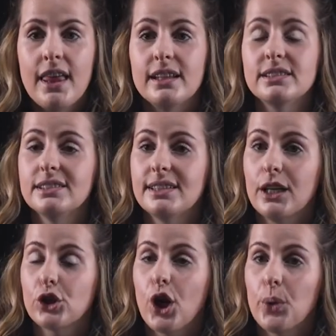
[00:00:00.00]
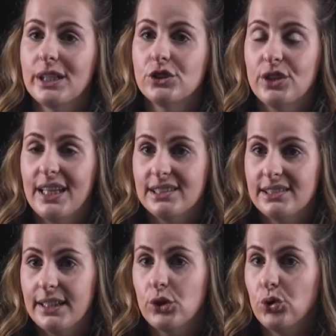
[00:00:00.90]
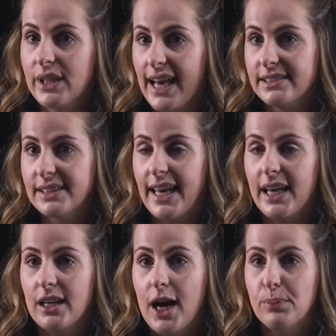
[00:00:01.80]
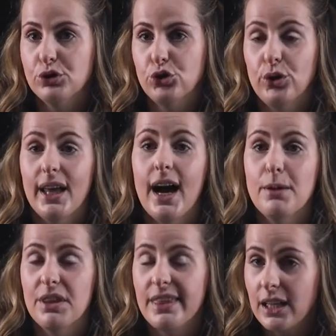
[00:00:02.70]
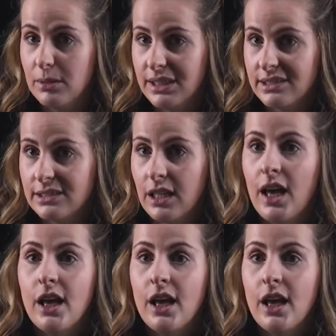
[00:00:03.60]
this is then going to then signal cascade up to the hypothalamus,